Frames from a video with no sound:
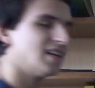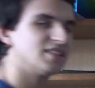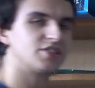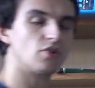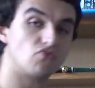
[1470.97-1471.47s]

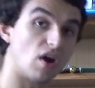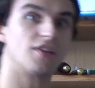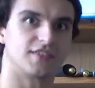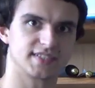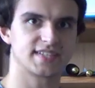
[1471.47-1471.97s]
to
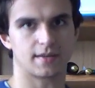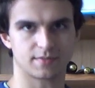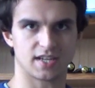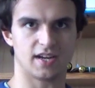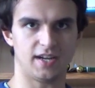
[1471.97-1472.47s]
arrive at the same
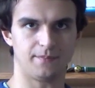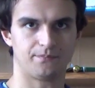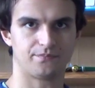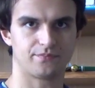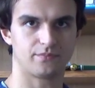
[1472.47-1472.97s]
time,
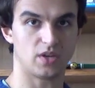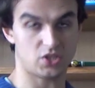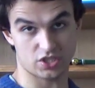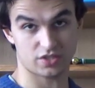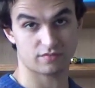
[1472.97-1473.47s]
which
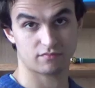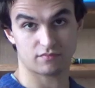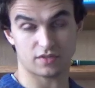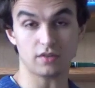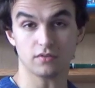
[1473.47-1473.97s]
is
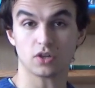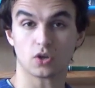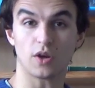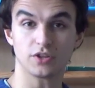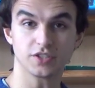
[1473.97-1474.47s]
you know,
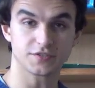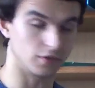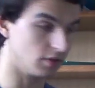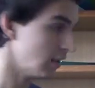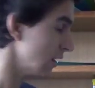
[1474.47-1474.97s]
quite useful.